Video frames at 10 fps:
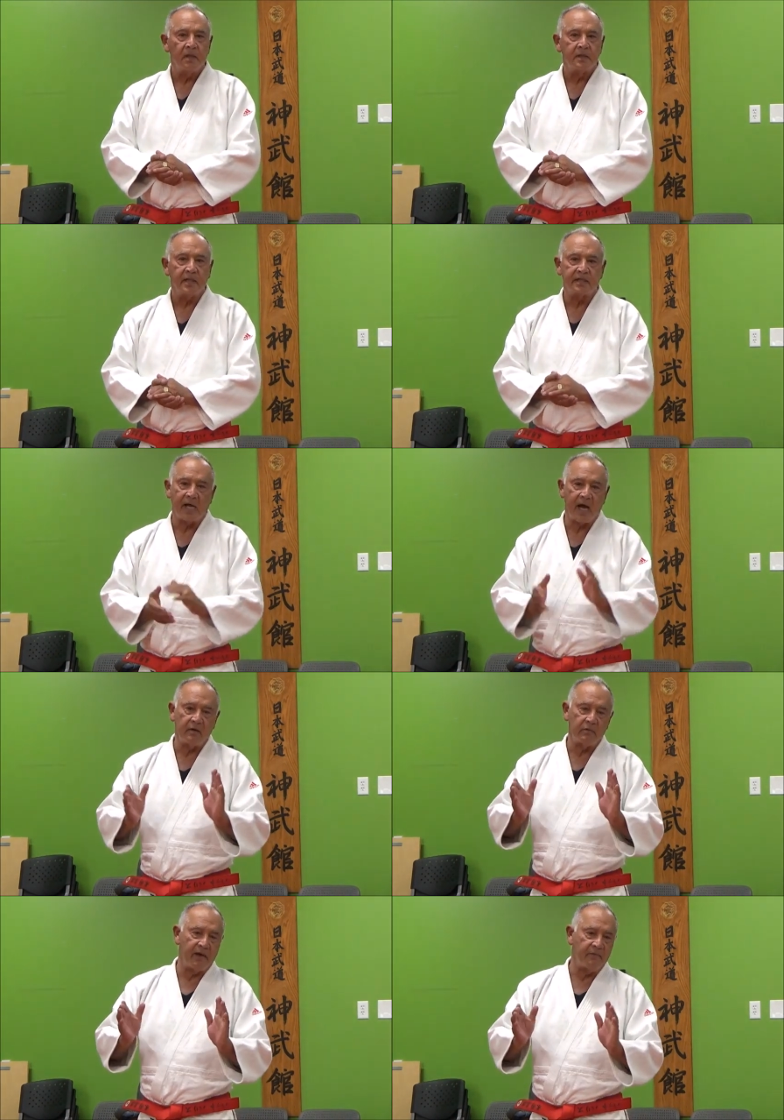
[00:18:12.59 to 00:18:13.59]
Sensei, I
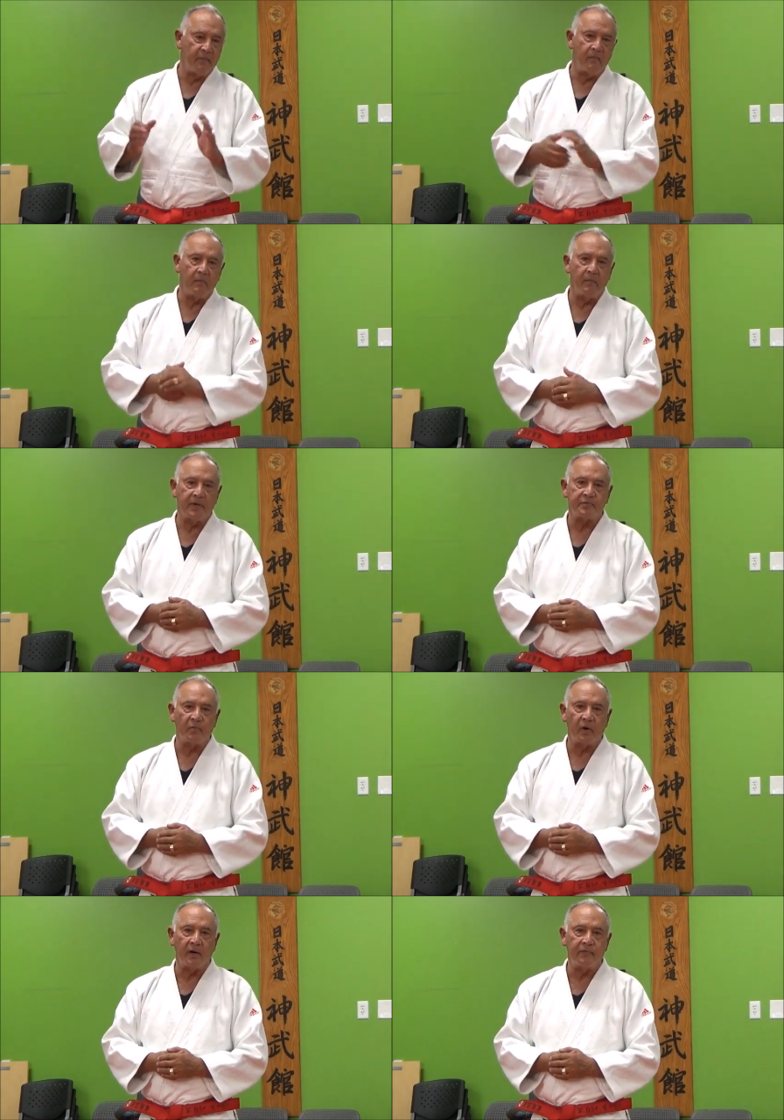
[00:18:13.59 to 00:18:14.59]
don't have much
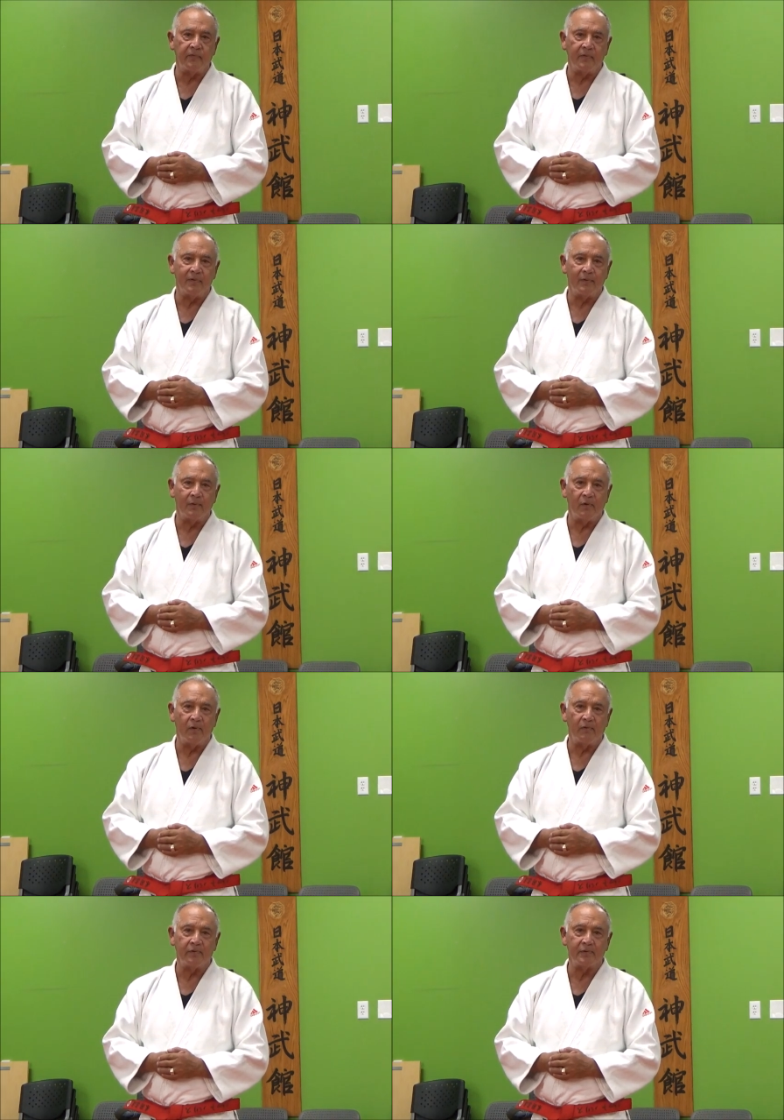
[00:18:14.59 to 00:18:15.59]
more of
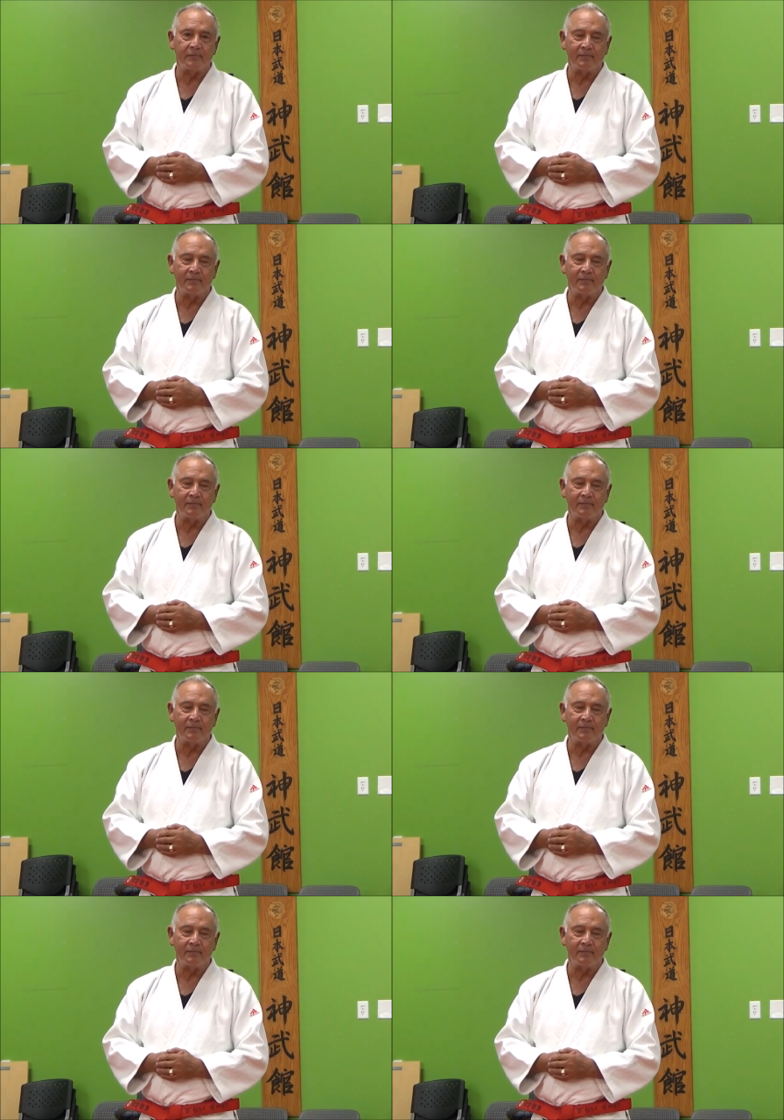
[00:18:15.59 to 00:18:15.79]
overdone